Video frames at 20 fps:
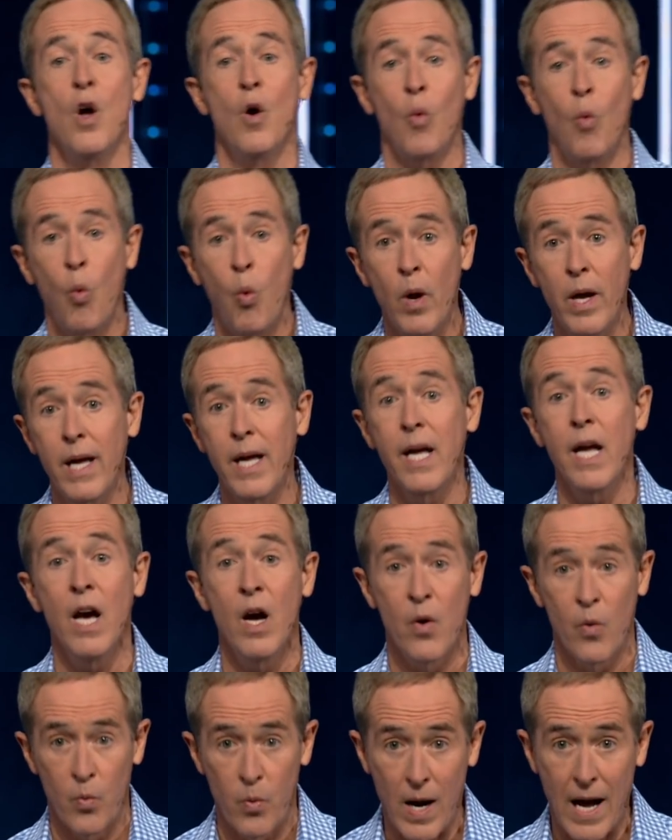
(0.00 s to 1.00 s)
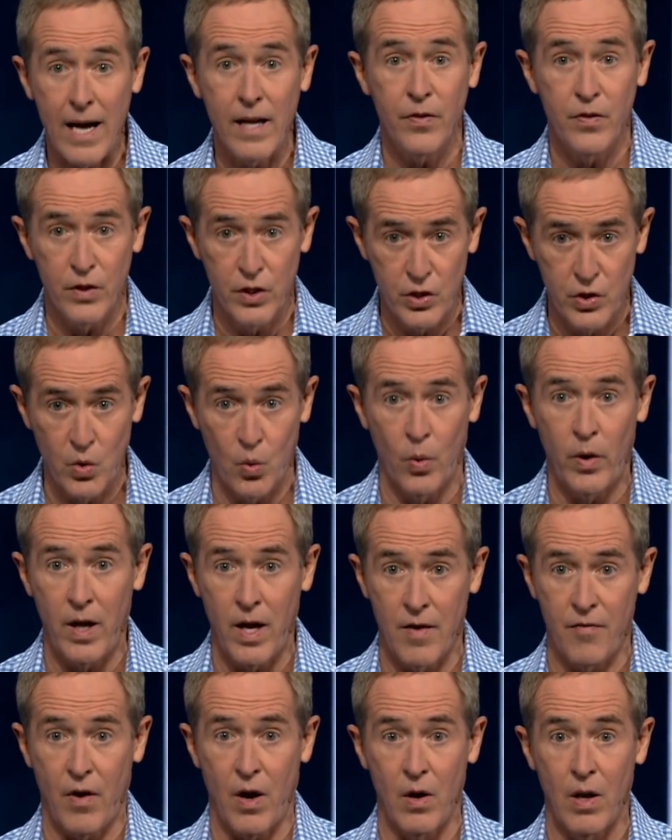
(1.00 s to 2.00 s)
We write the story
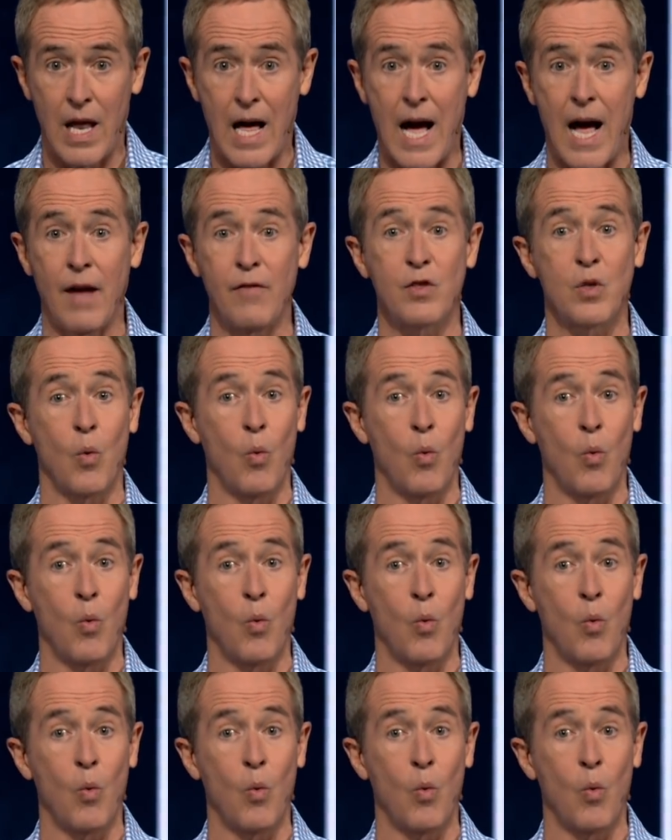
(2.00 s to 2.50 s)
of our lives